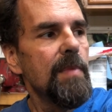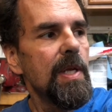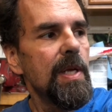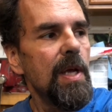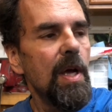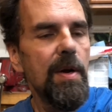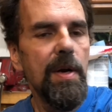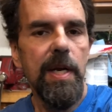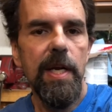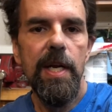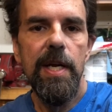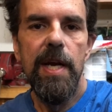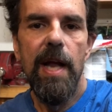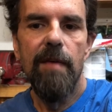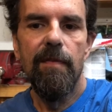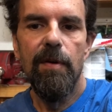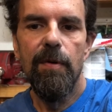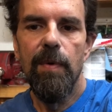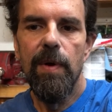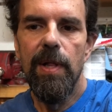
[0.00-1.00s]
You, you
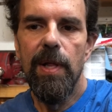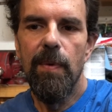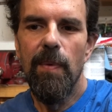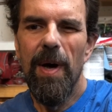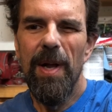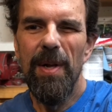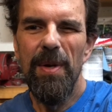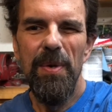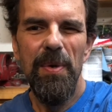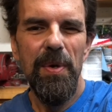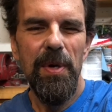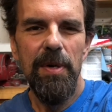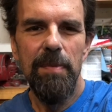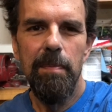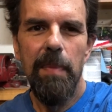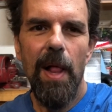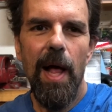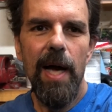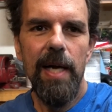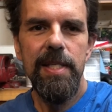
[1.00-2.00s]
never really want to do your
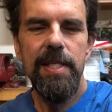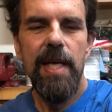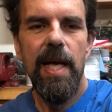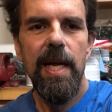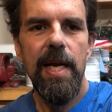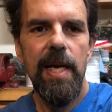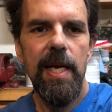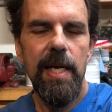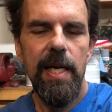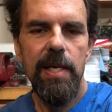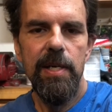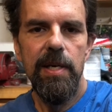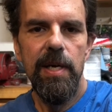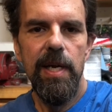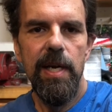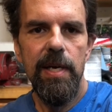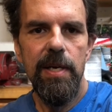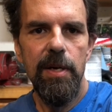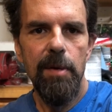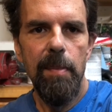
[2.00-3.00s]
block sanding and,
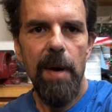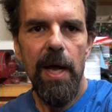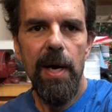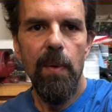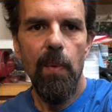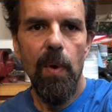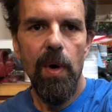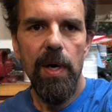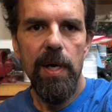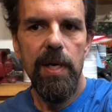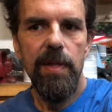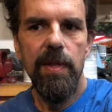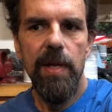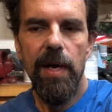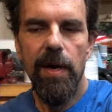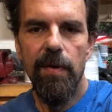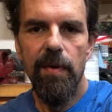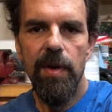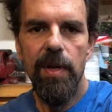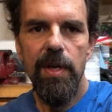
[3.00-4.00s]
and your body work in the
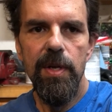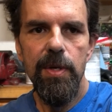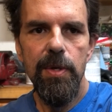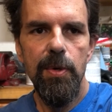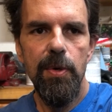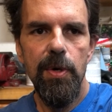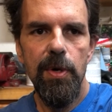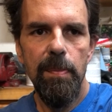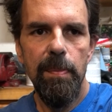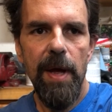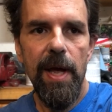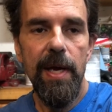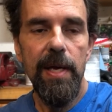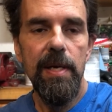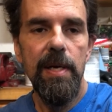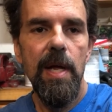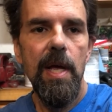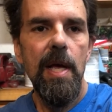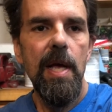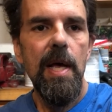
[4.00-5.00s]
area you do your paint.
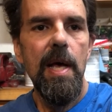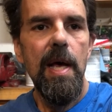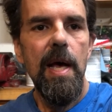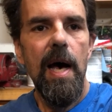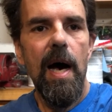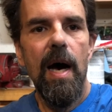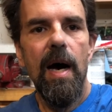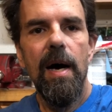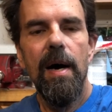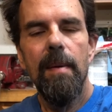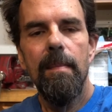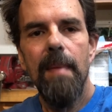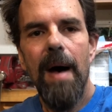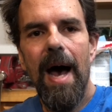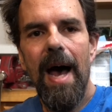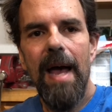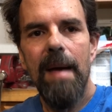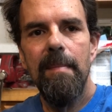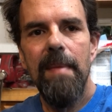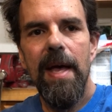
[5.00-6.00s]
Um,
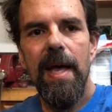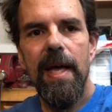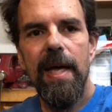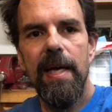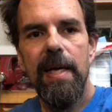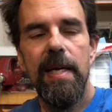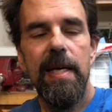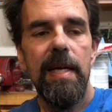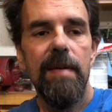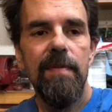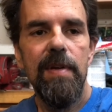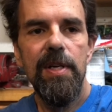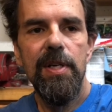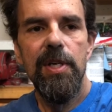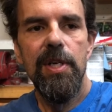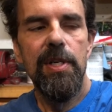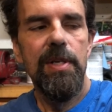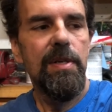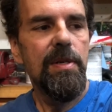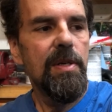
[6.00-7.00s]
I may even
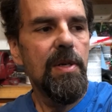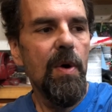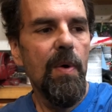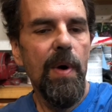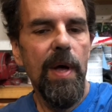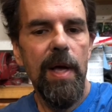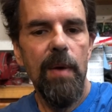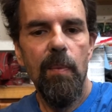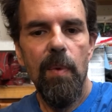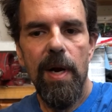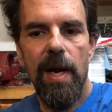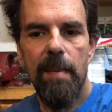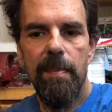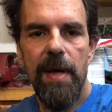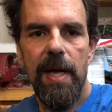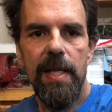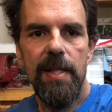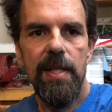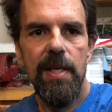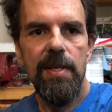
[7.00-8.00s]
just go ahead when I
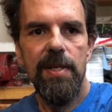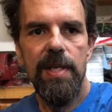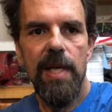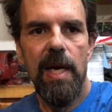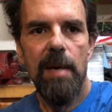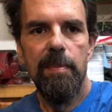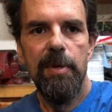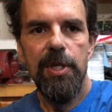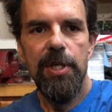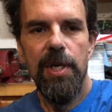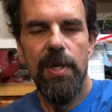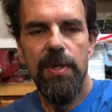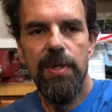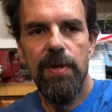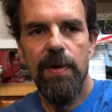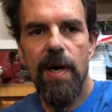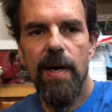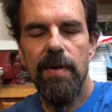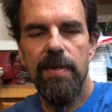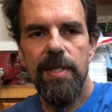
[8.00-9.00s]
paint this, set up a
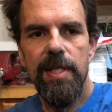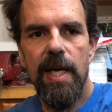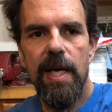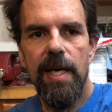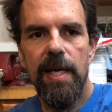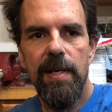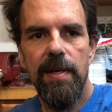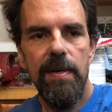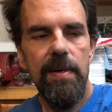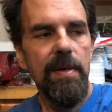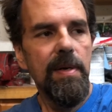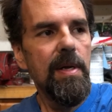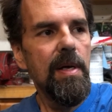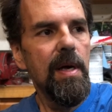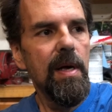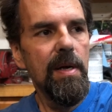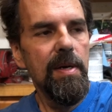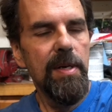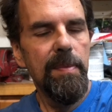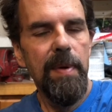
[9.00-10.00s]
shelter outside,
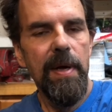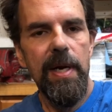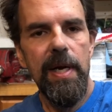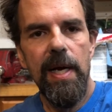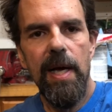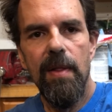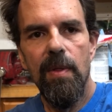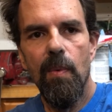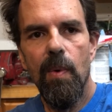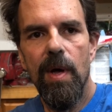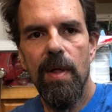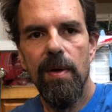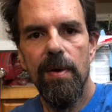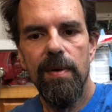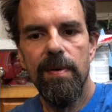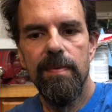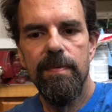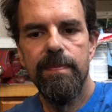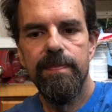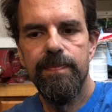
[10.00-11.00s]
uh, depending on the weather.